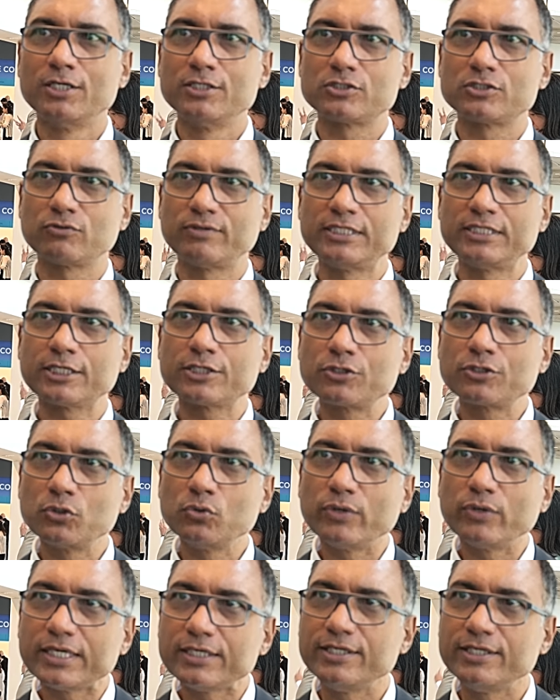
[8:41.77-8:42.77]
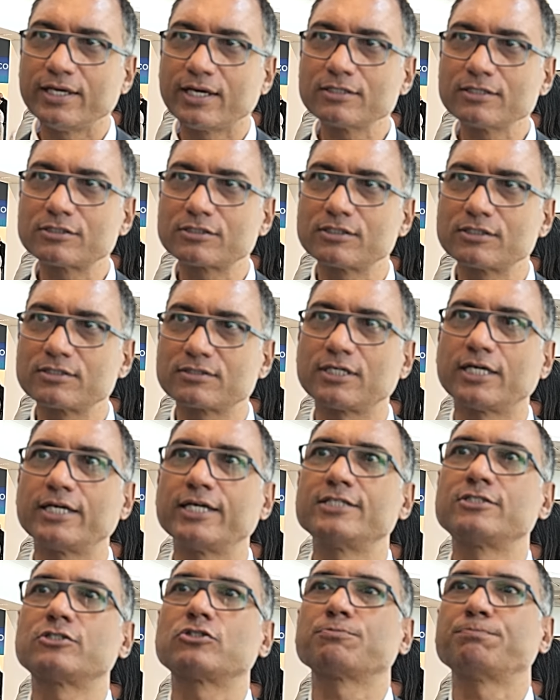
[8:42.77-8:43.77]
So when the crew and youngsters
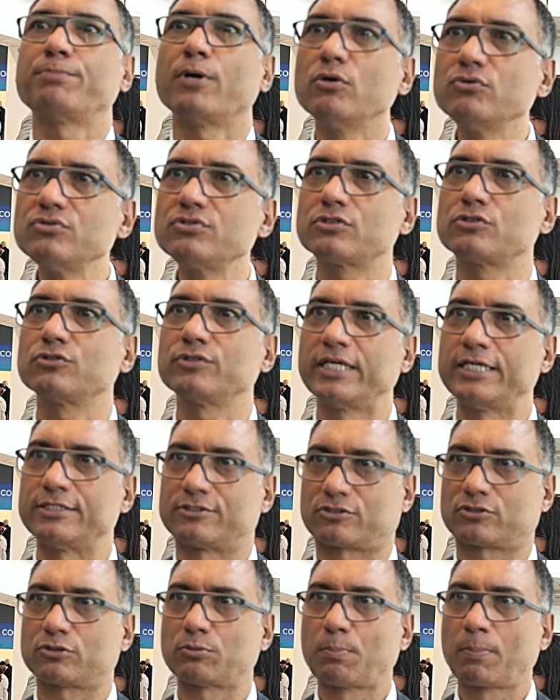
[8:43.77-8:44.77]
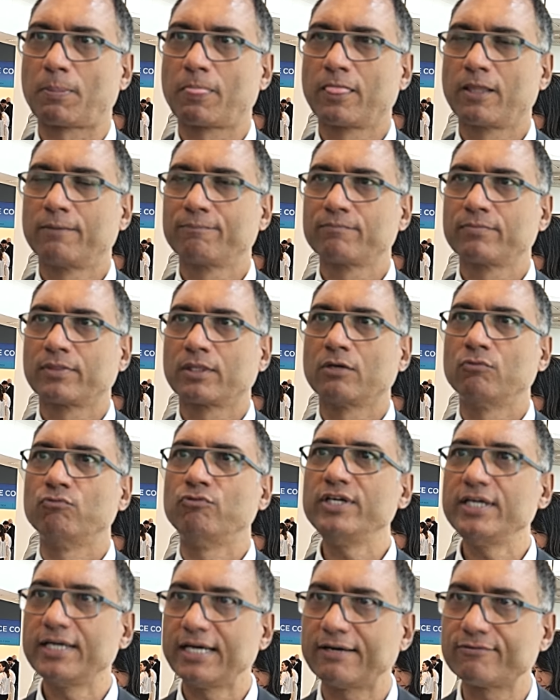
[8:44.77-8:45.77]
are exposed to this,
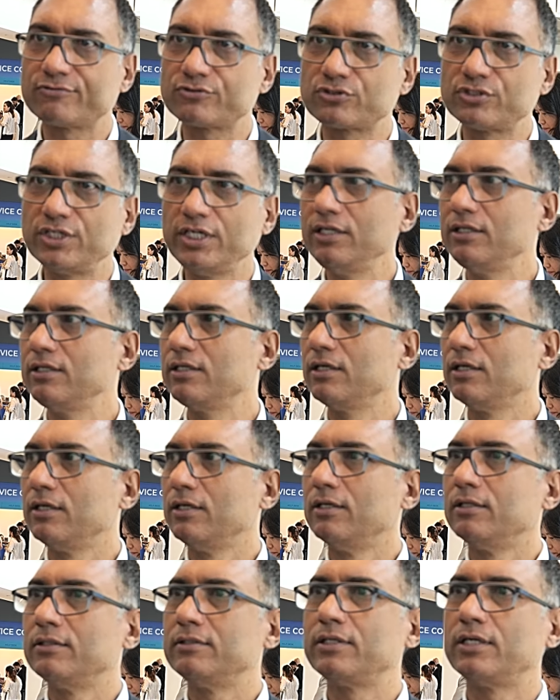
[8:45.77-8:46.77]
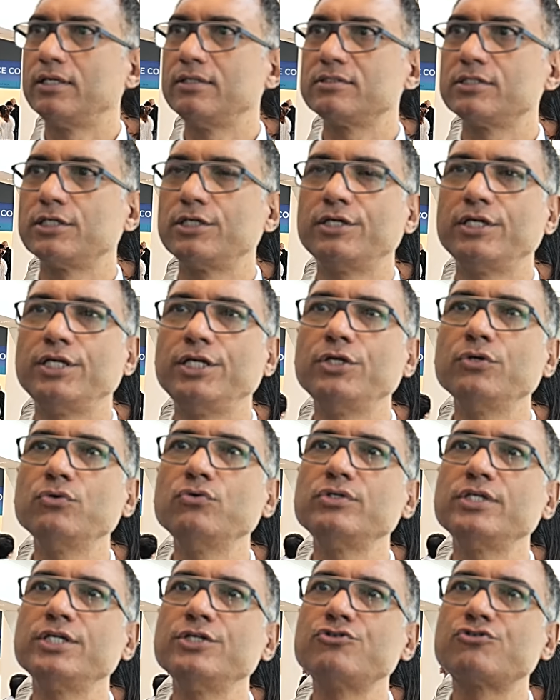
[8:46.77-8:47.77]
we have seen there is a
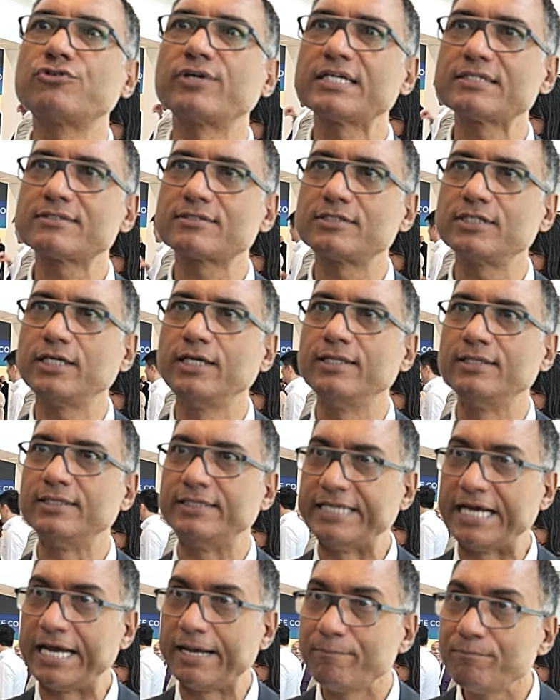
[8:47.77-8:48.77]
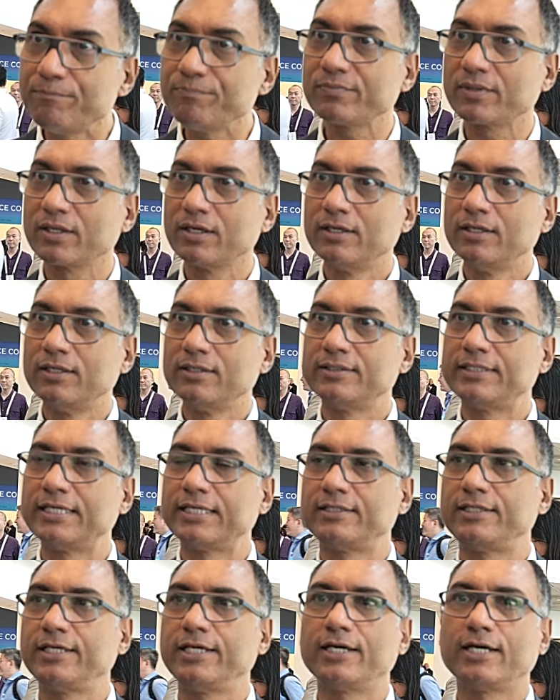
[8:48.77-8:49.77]
renewed interest in them,
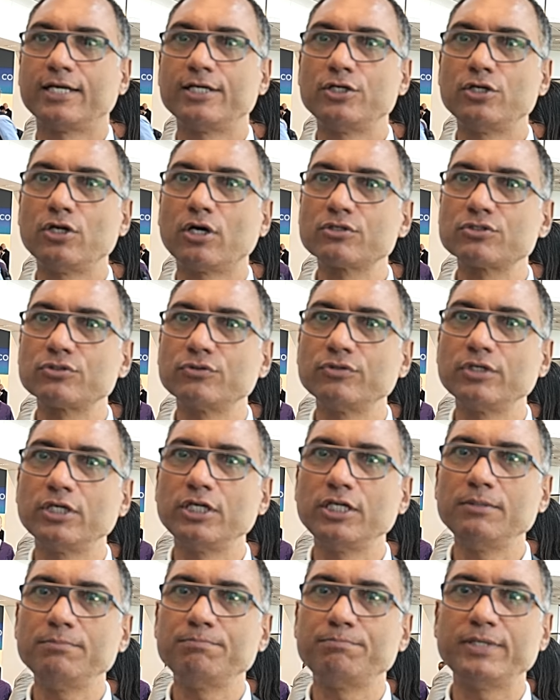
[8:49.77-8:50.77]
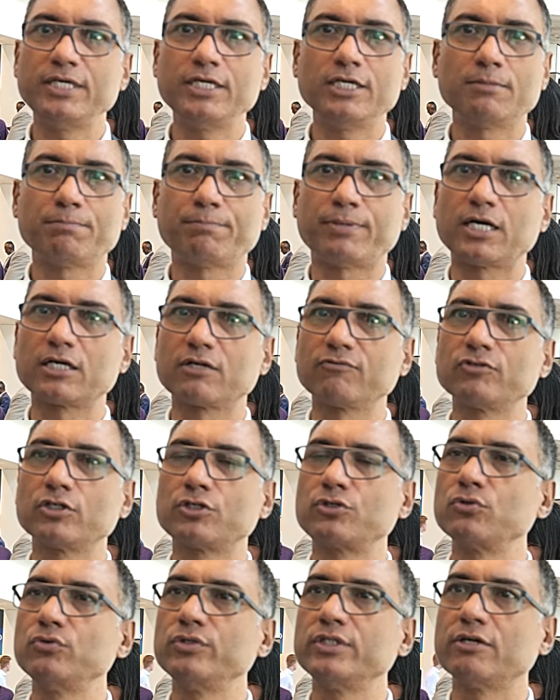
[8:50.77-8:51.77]
that they are not only being a part of
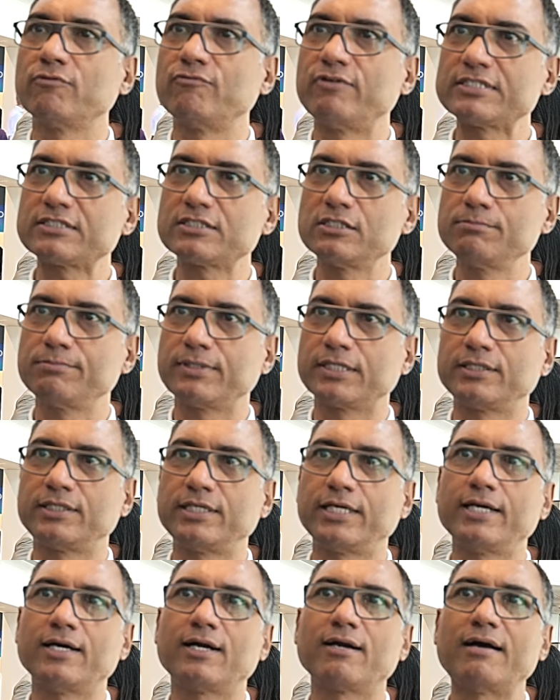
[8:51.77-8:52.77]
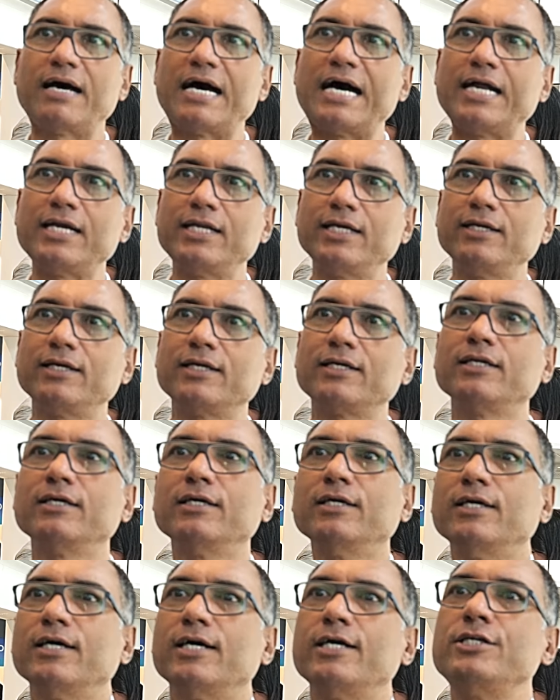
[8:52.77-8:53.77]
the crew in the vessel, but they are adding an
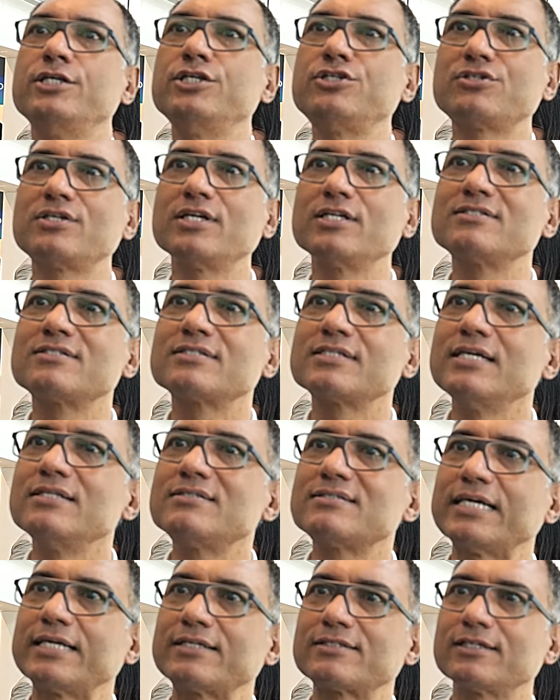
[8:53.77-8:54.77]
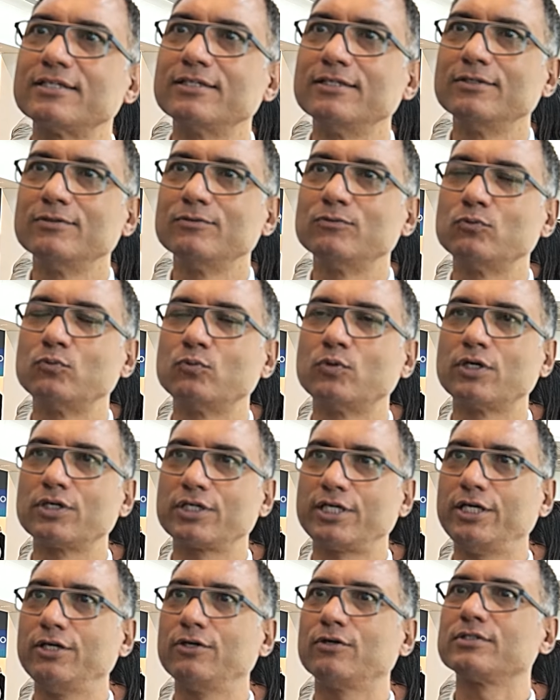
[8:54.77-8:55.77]
additional skill set,
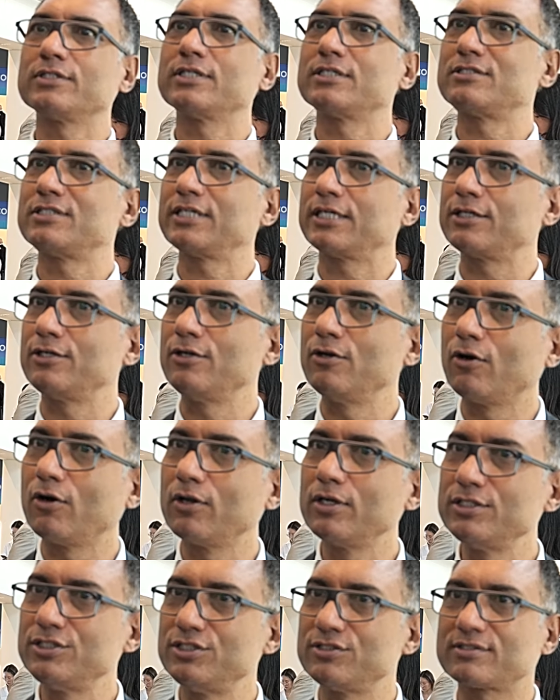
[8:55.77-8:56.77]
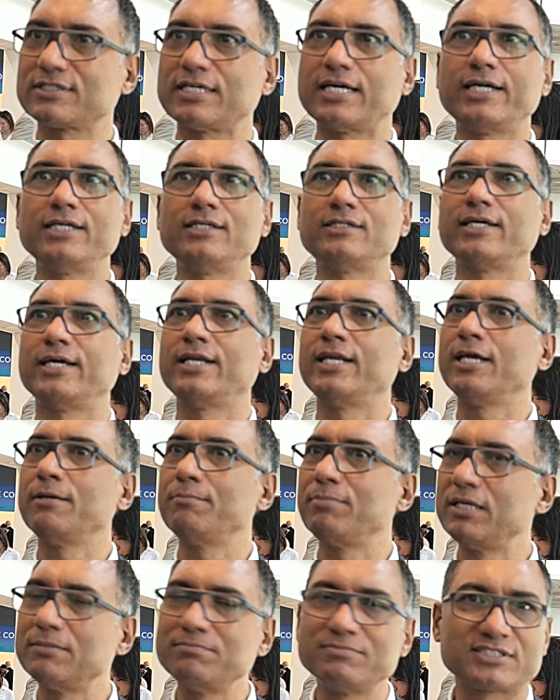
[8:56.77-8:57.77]
working on the technology side, the
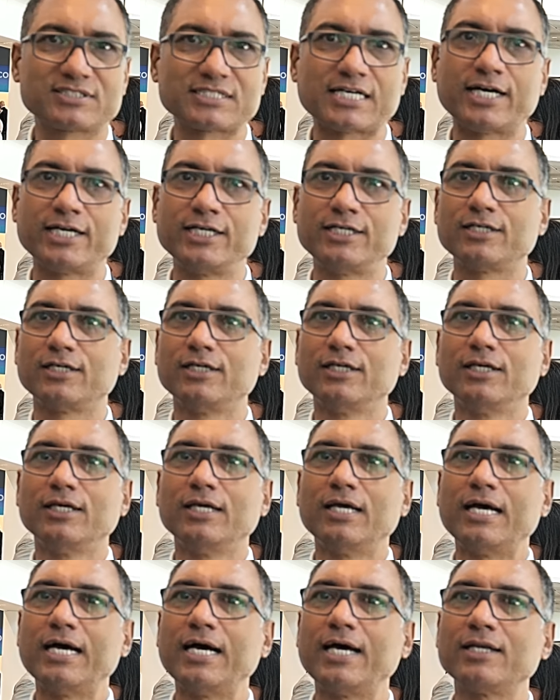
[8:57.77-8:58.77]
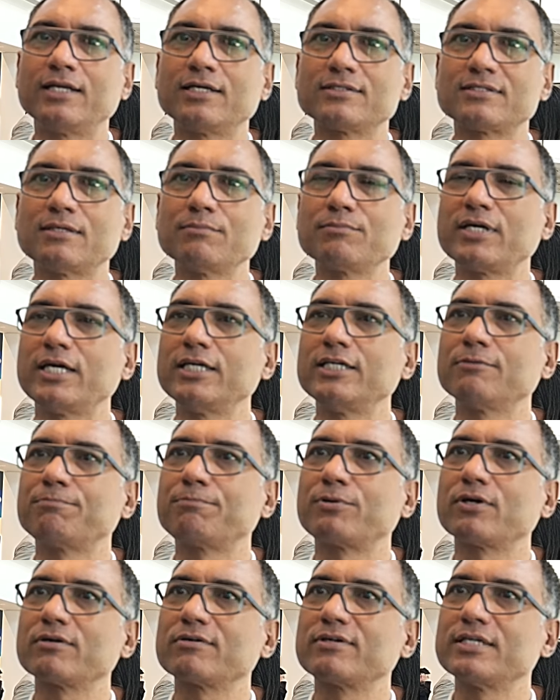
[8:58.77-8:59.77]
enablement side, and some kind
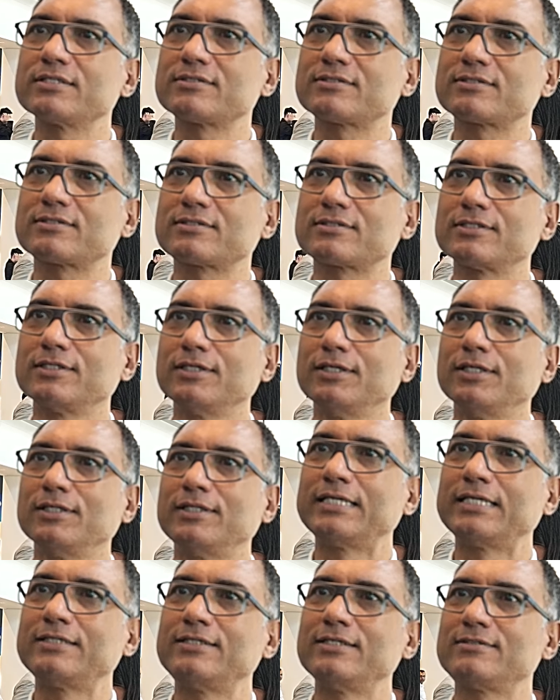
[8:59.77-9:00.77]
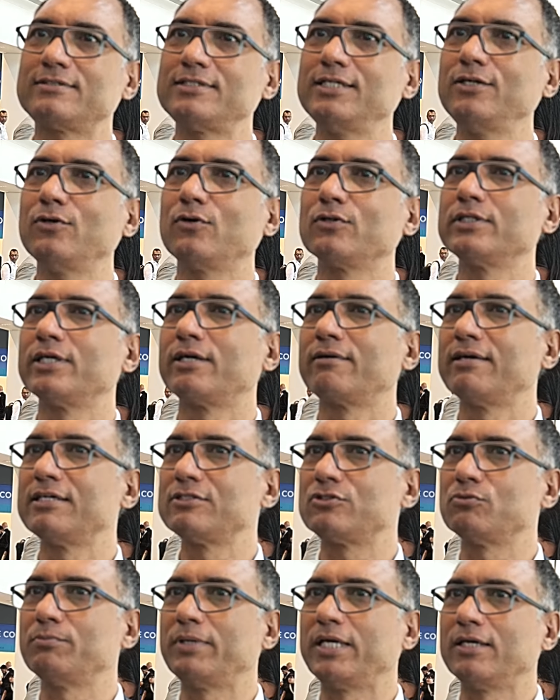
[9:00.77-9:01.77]
of progress that they see on their
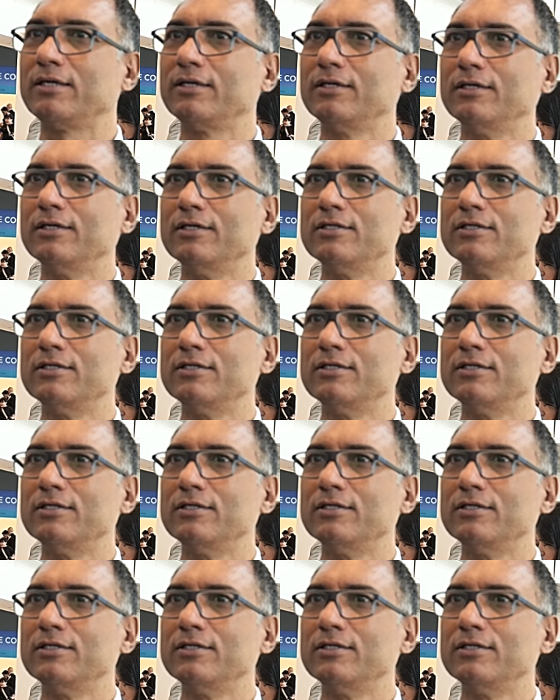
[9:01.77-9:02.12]
resume.